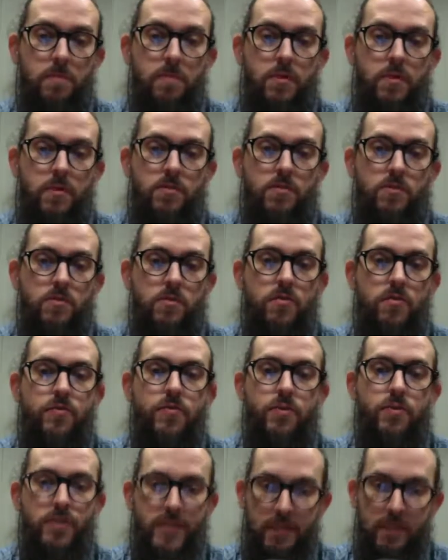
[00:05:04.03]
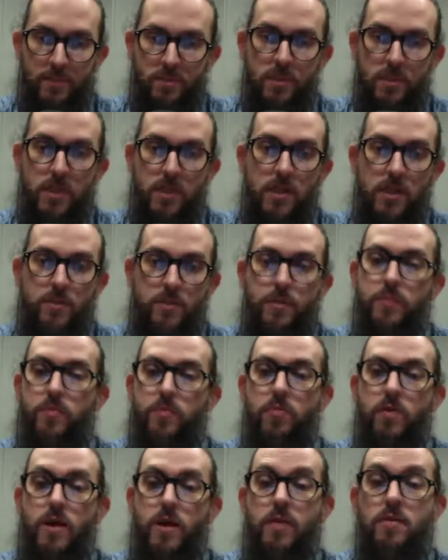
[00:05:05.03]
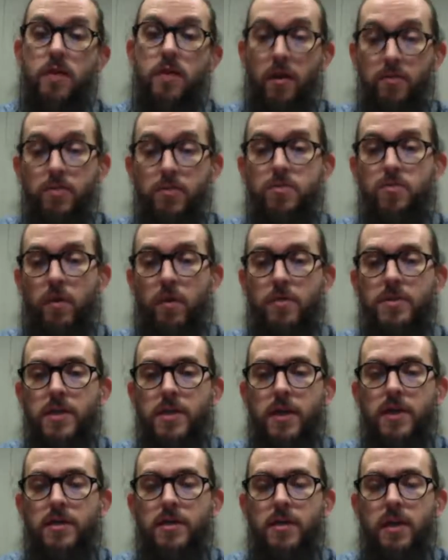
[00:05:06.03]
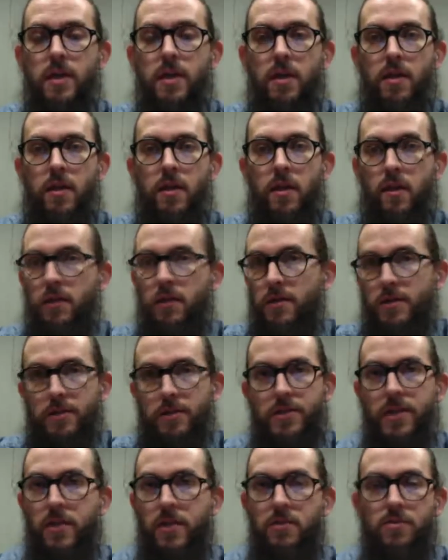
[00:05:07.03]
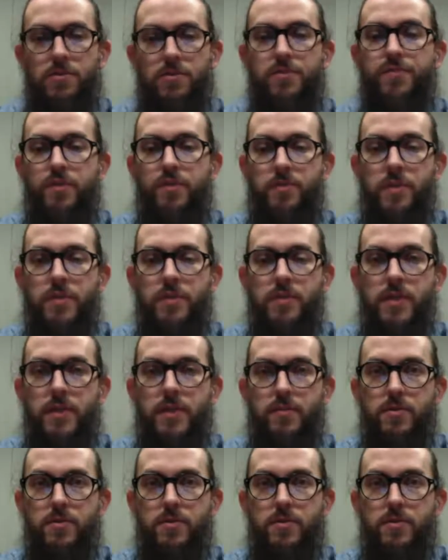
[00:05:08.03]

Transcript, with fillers: So 4 times a year, people can come to the website and download a free mixtape.